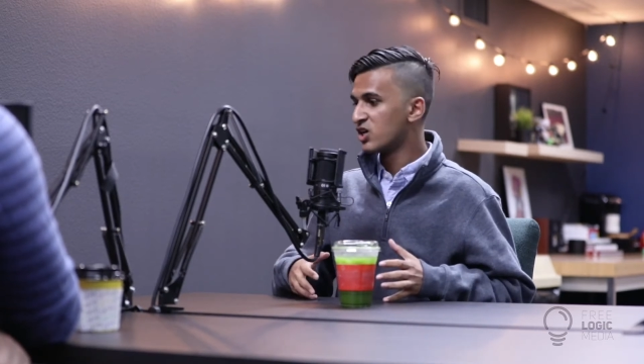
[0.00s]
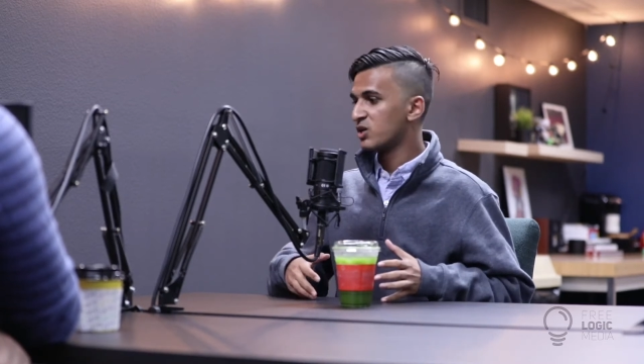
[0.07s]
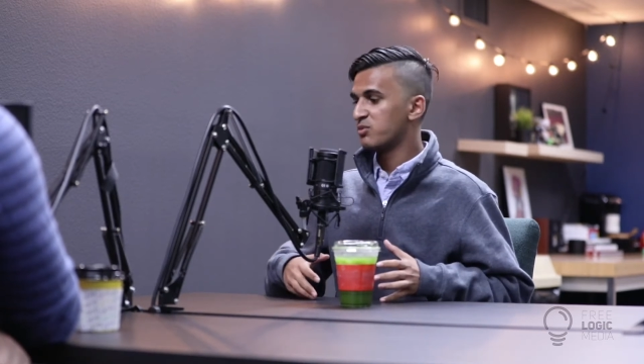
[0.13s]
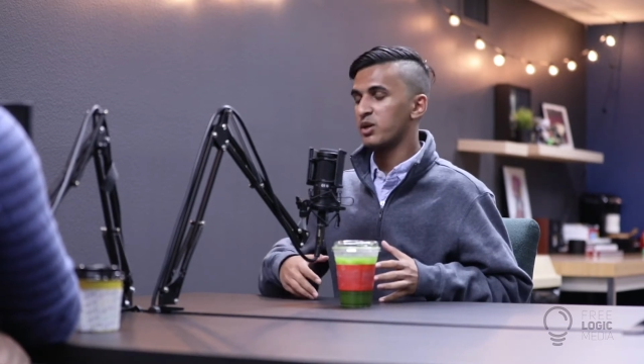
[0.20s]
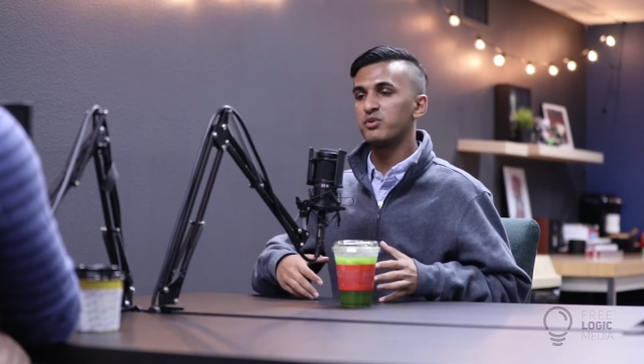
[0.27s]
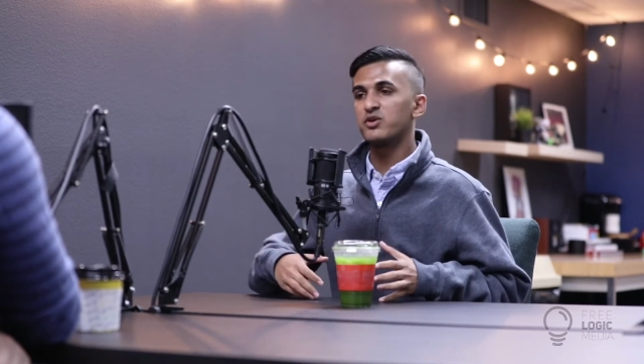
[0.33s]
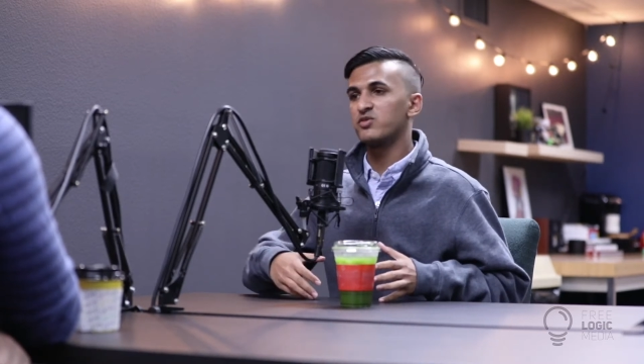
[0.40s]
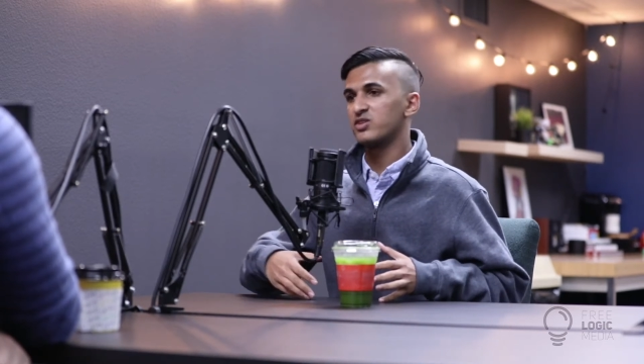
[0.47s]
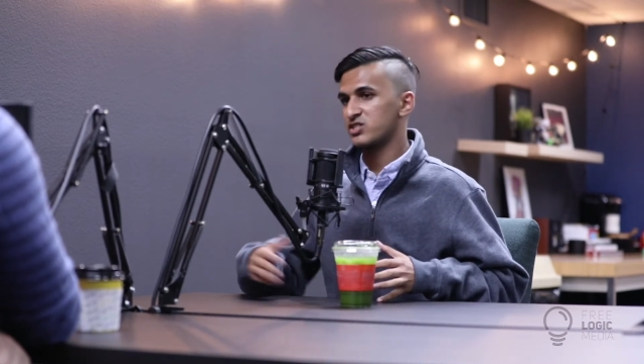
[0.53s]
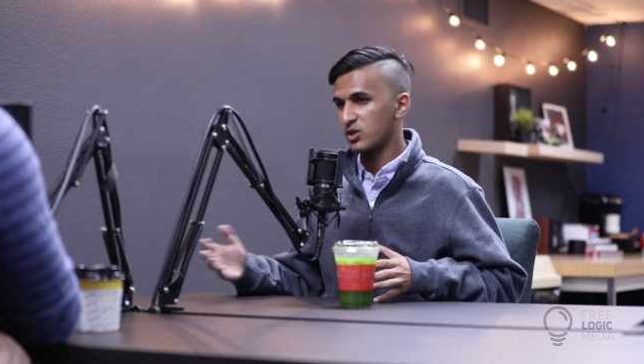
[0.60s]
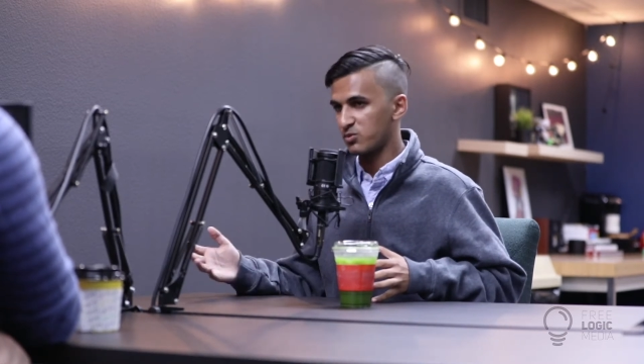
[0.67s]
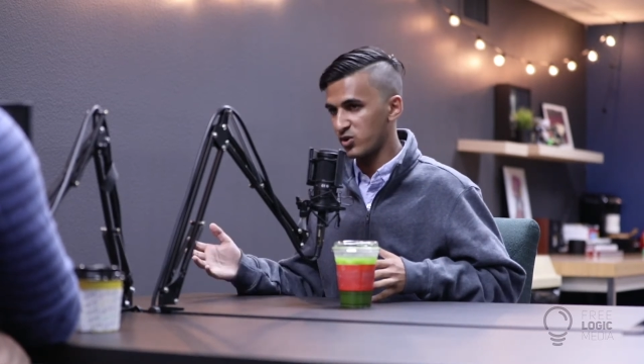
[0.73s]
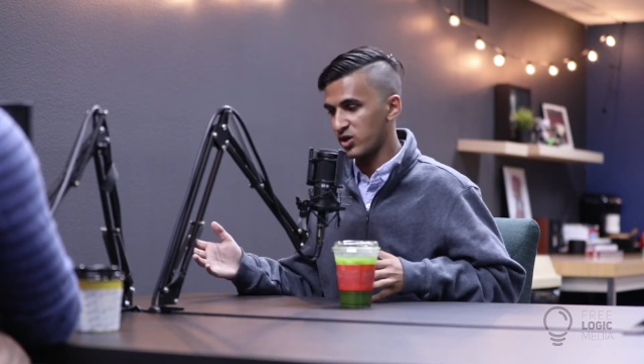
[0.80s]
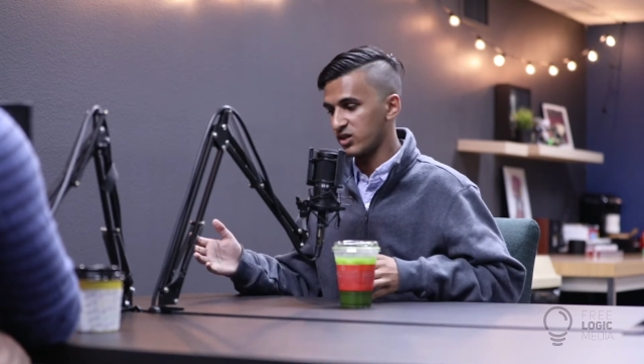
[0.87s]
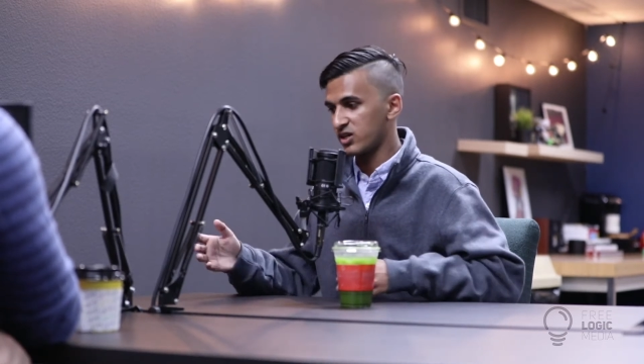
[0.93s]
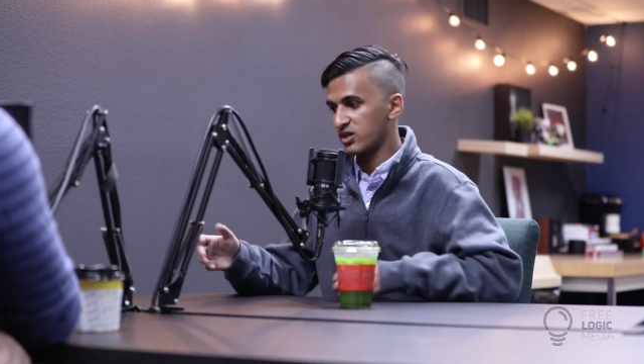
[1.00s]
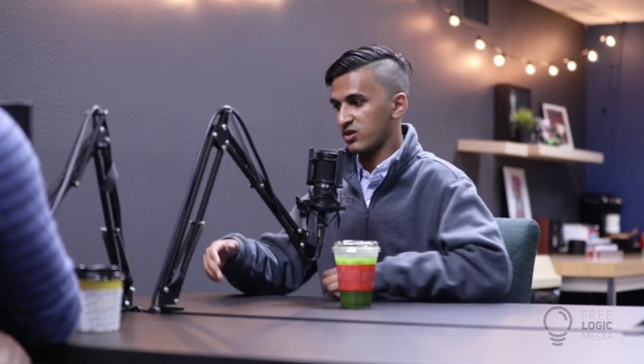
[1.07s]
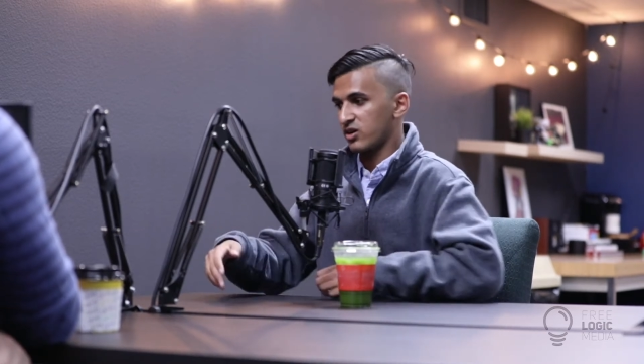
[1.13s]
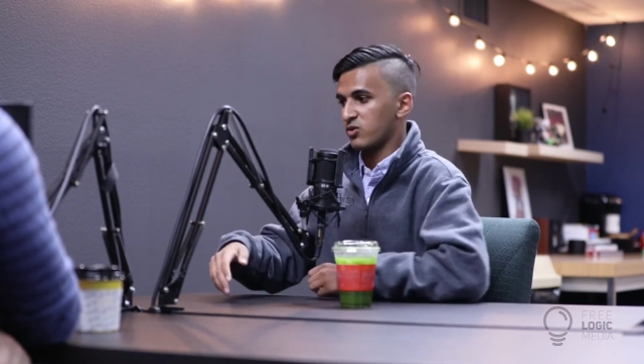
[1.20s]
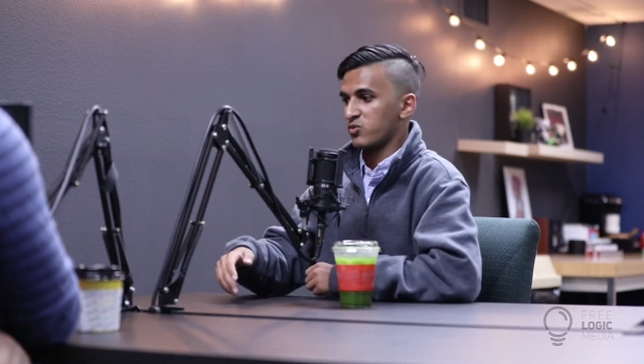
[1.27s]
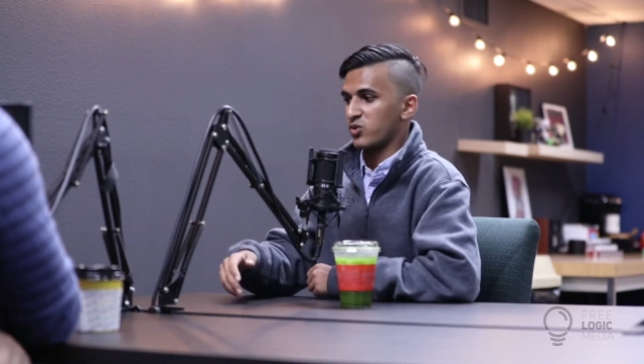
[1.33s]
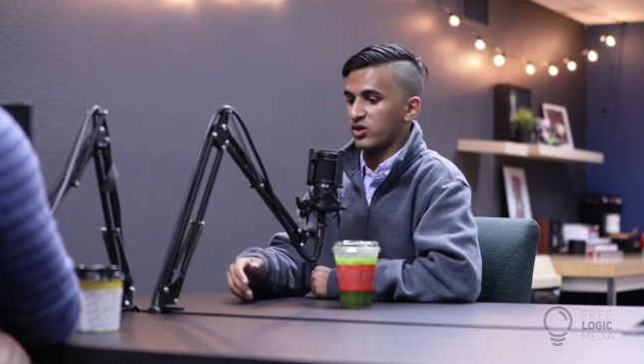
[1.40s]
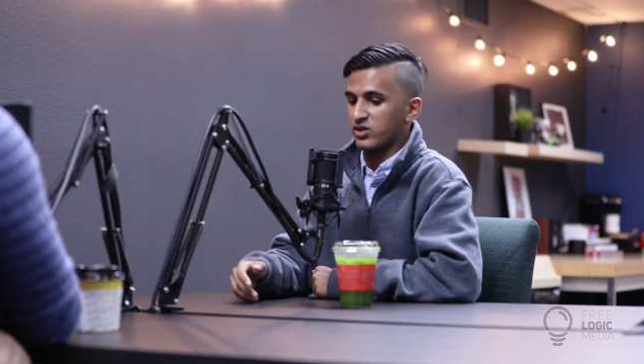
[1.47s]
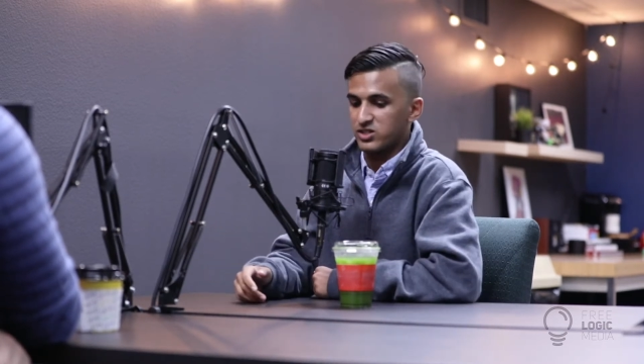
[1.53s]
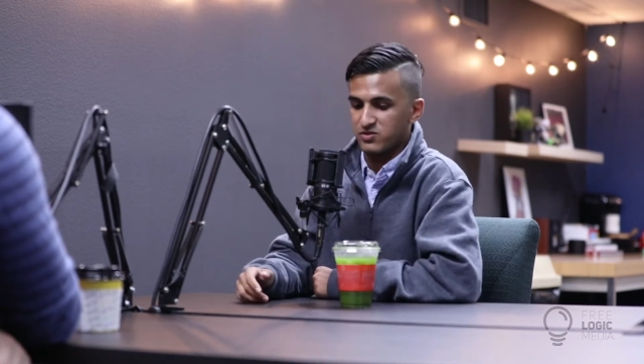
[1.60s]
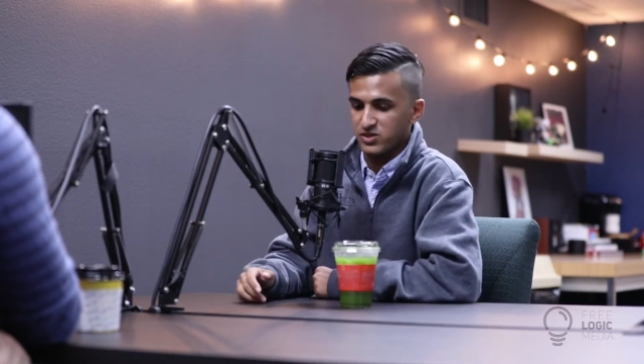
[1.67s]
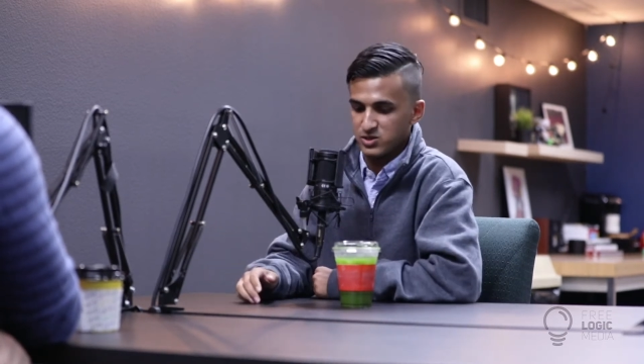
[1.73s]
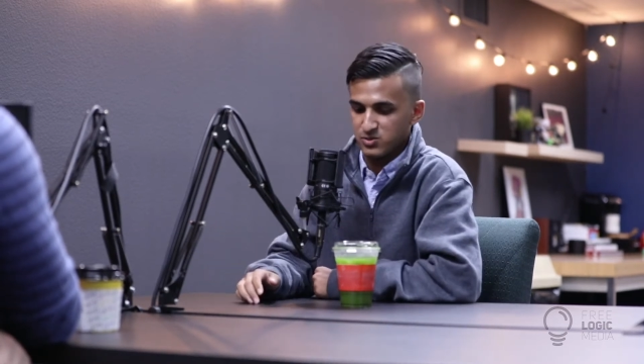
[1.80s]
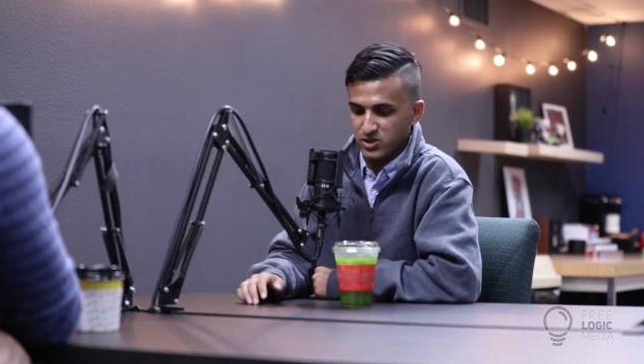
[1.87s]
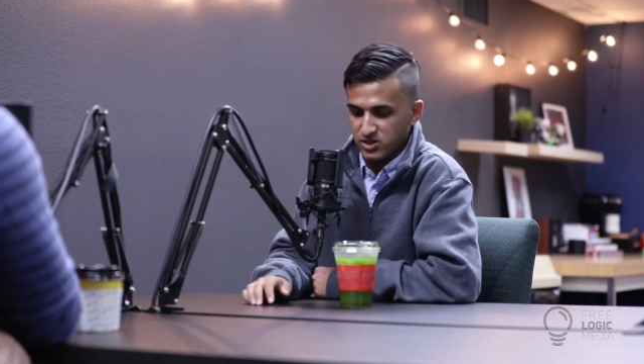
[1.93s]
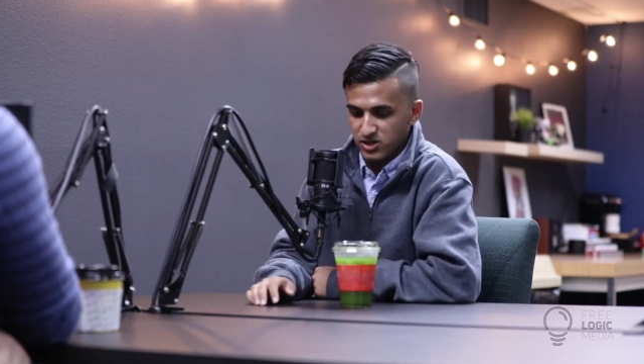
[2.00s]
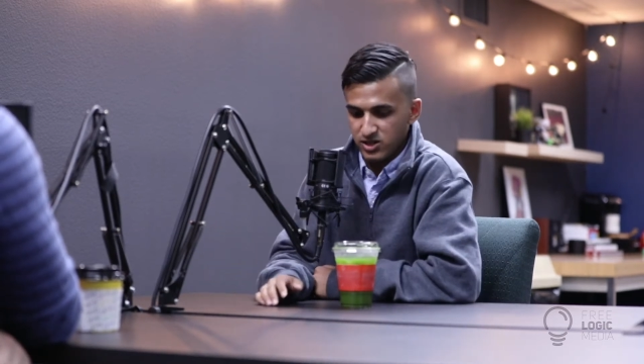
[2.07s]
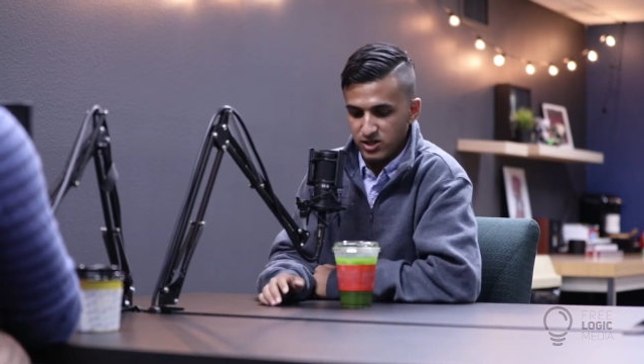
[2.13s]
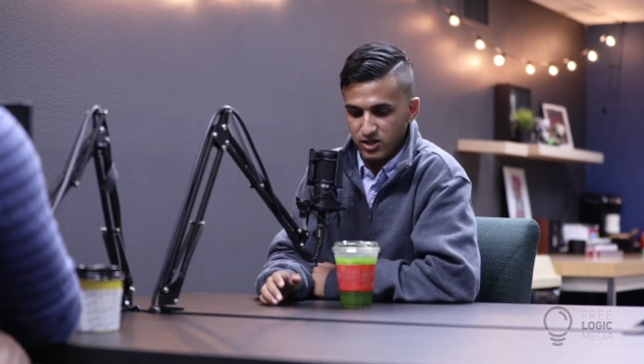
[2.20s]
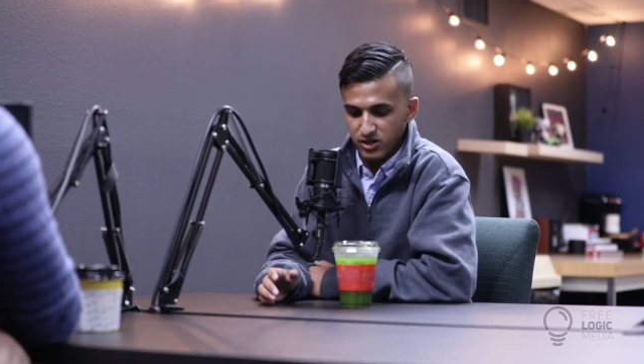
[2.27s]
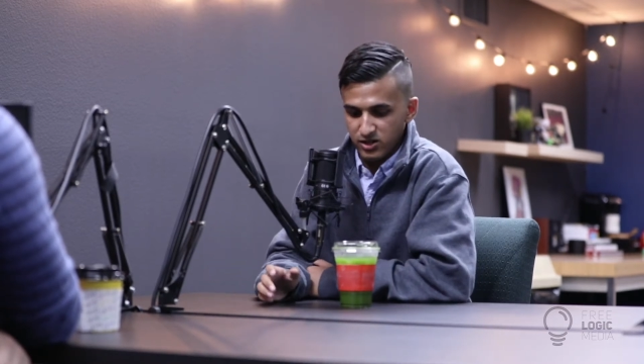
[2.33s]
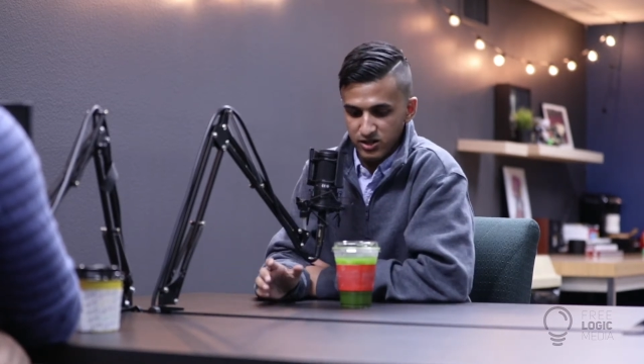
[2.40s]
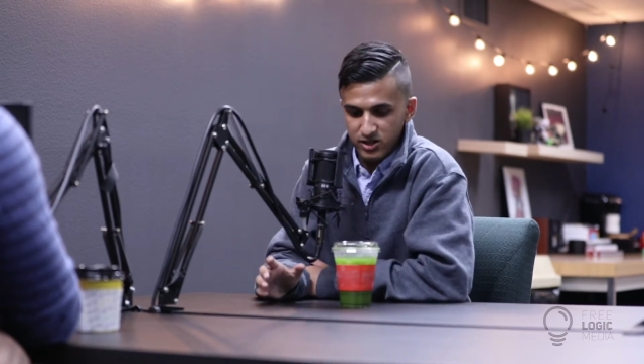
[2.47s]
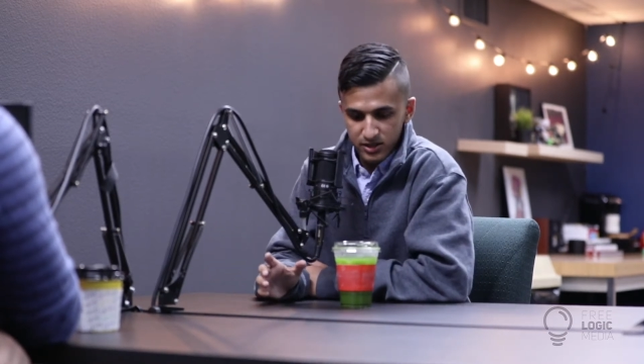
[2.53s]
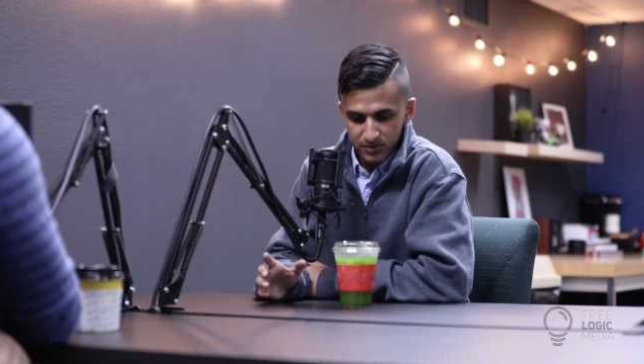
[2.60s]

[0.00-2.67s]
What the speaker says: maybe even some relative experience,